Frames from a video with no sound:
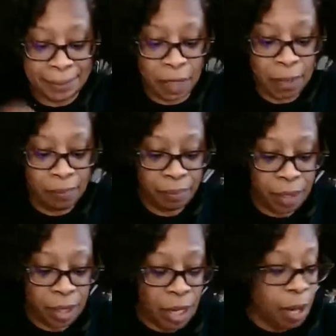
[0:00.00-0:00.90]
Okay,
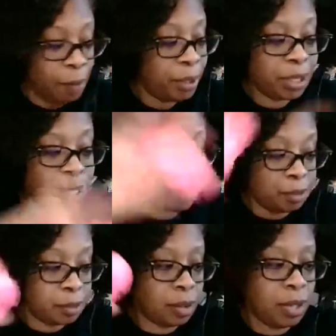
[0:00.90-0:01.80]
but
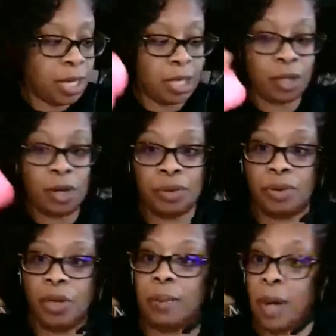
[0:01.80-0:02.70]
let's go ahead and go
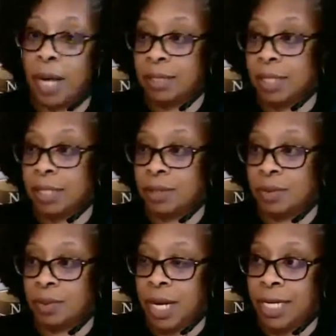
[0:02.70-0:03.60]
through our process,
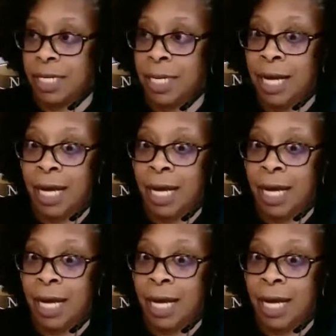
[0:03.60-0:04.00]
right?